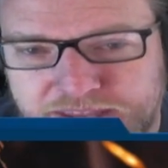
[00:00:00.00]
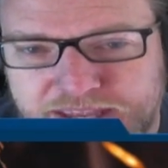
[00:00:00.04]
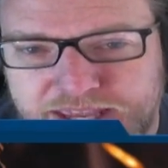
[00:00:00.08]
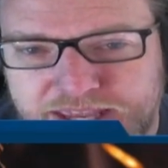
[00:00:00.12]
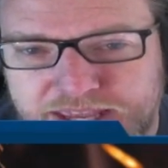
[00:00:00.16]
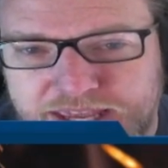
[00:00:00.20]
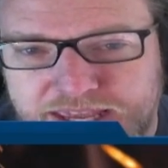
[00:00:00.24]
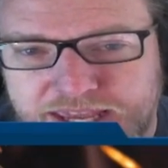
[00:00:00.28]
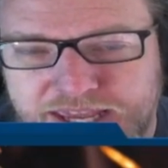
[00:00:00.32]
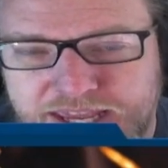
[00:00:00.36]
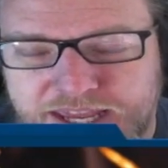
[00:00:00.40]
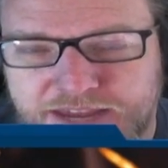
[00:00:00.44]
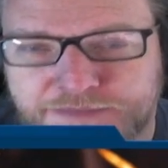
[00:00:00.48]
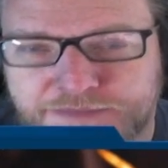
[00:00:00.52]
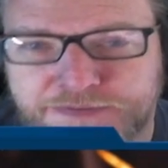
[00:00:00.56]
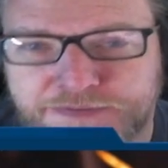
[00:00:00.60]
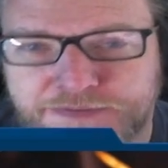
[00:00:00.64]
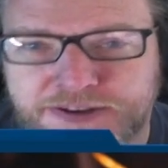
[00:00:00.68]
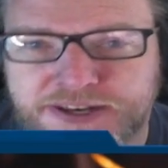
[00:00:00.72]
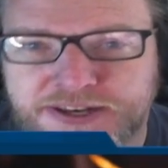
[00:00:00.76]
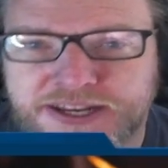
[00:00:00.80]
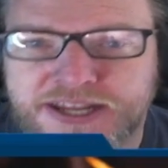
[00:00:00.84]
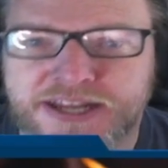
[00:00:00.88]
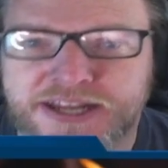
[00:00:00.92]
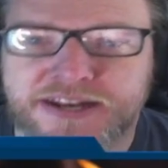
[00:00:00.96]
If you
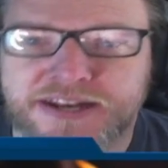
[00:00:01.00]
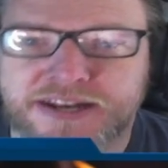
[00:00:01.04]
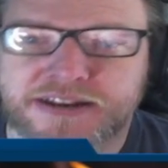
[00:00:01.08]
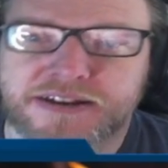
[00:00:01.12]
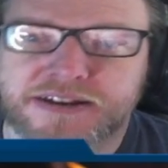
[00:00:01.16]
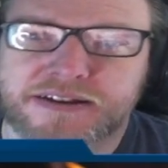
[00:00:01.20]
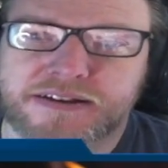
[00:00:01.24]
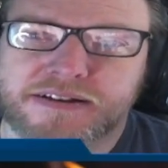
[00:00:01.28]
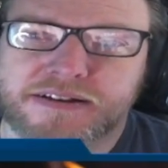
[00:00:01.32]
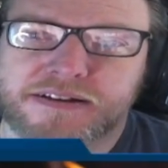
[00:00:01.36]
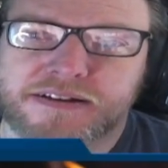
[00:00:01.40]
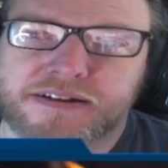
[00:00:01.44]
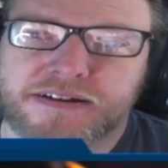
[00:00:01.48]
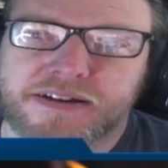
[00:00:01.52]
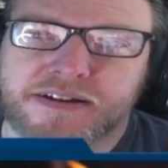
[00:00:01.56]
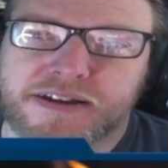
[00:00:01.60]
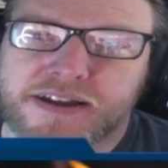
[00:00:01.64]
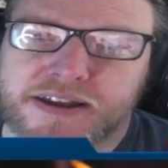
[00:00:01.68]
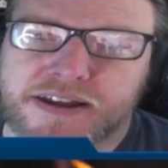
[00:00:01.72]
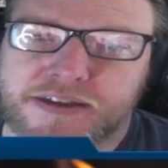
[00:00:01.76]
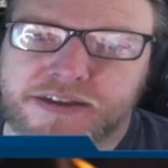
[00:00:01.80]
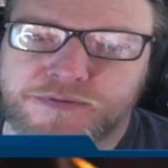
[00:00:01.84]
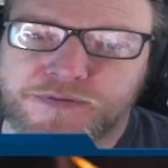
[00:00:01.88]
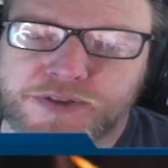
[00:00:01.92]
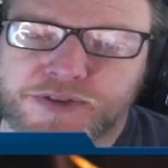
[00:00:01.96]
did,
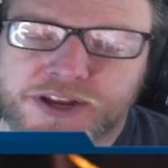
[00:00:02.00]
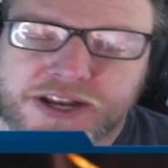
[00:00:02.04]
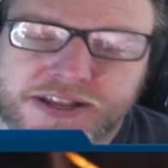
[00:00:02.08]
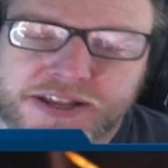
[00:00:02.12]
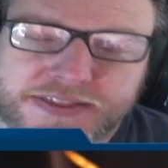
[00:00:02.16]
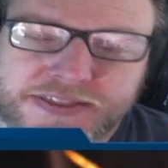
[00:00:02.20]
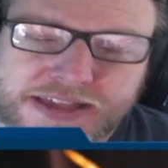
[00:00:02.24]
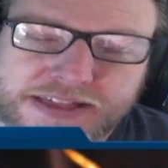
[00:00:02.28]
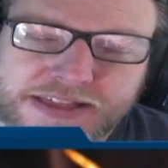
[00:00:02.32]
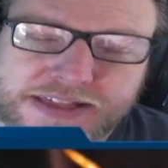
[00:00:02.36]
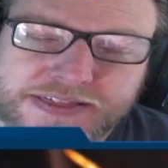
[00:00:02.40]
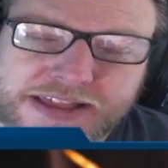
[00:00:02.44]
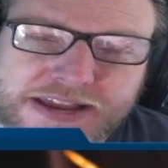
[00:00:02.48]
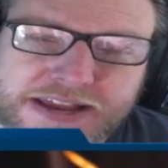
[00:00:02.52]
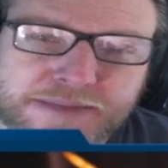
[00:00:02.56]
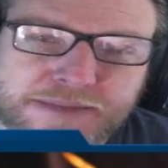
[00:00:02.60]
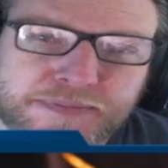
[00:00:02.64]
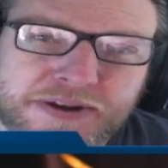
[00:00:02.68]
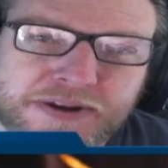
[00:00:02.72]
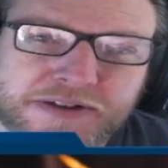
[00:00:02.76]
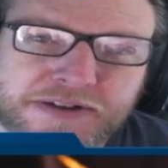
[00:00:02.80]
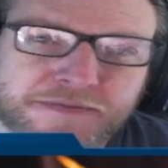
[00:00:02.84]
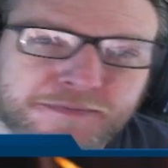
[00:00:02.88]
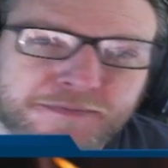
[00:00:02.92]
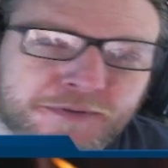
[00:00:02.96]
if you could hit that like
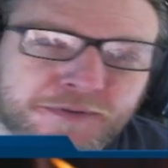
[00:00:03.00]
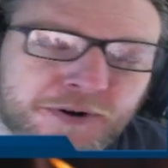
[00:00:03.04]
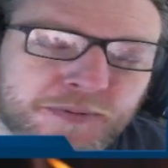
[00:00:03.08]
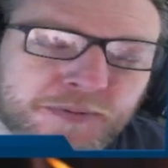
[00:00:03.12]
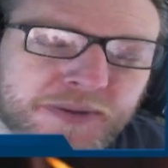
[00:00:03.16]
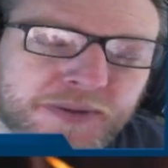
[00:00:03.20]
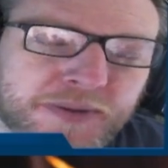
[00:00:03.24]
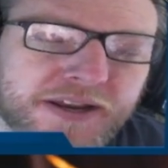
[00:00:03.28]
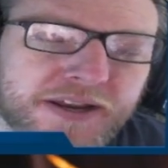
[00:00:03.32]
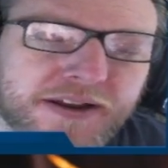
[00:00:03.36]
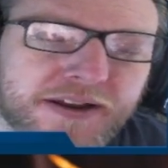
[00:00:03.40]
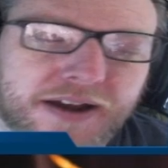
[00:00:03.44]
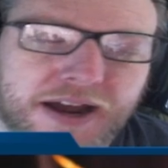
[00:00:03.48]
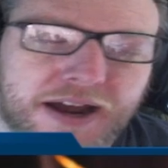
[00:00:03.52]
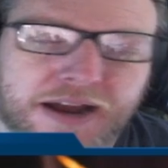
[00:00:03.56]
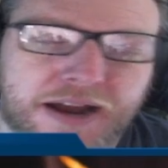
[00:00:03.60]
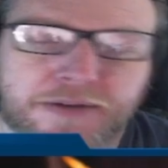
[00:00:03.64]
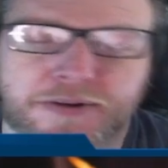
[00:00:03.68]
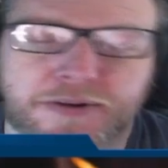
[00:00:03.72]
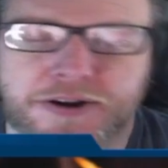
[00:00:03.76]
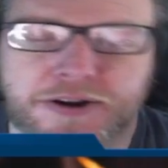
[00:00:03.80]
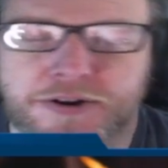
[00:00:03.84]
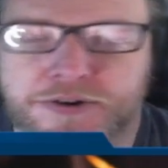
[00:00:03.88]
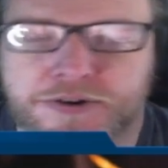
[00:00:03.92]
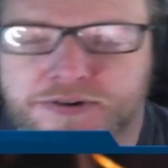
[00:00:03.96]
button for me, I
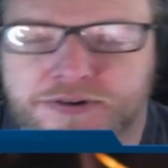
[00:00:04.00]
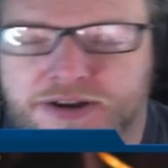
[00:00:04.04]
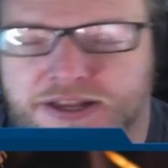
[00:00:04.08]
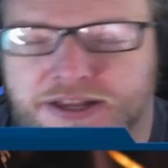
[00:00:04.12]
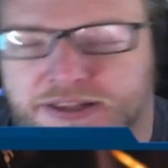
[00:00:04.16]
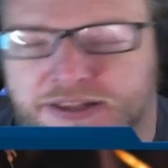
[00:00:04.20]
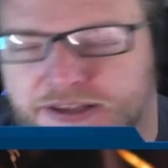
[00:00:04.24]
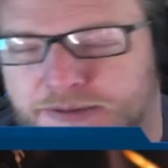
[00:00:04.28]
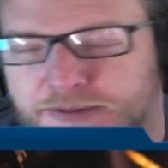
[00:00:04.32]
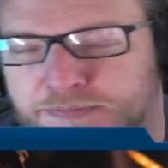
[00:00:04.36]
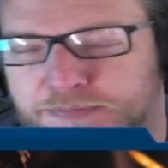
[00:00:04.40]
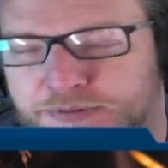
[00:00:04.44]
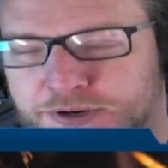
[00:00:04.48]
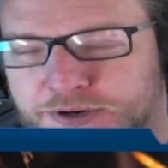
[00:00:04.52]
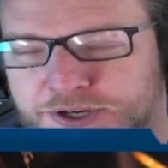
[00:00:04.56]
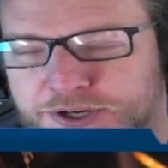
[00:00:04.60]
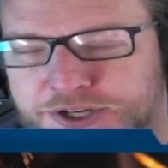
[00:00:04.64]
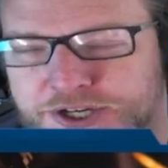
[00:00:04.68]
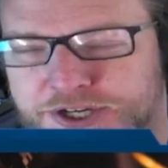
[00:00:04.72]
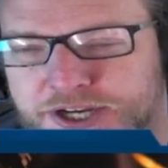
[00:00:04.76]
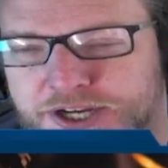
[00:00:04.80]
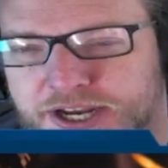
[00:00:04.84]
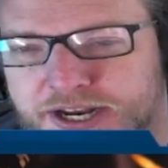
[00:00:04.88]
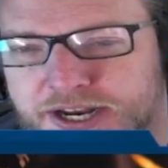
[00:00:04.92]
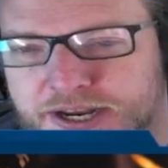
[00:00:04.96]
would greatly
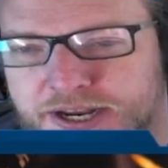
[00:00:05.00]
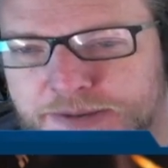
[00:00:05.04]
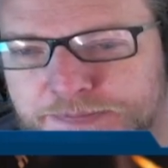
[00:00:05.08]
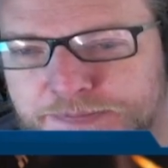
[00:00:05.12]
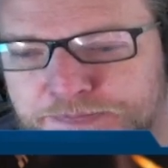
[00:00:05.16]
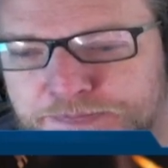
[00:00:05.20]
appreciate it.